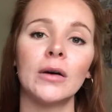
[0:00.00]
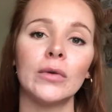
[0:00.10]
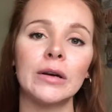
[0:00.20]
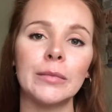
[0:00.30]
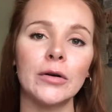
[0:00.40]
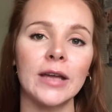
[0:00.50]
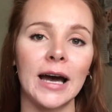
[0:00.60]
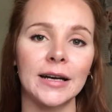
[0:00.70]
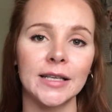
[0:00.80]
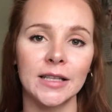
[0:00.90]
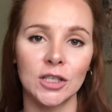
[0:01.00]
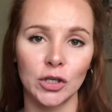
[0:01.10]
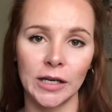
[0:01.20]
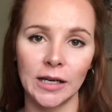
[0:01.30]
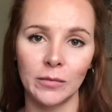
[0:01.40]
we were both at the
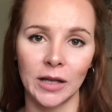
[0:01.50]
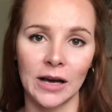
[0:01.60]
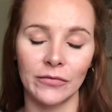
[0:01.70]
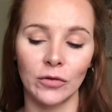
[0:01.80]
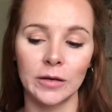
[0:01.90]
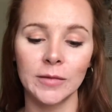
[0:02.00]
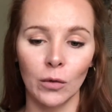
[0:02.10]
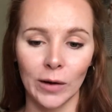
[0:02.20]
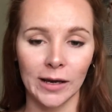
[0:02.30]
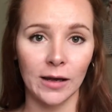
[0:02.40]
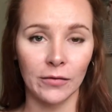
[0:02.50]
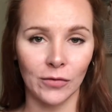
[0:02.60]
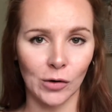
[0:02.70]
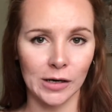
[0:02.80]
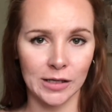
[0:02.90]
train platforms waiting
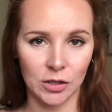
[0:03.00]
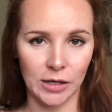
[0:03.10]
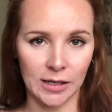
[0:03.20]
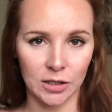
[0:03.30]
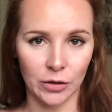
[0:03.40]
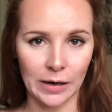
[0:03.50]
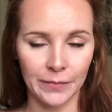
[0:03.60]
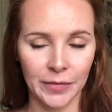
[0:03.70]
for this train to show up.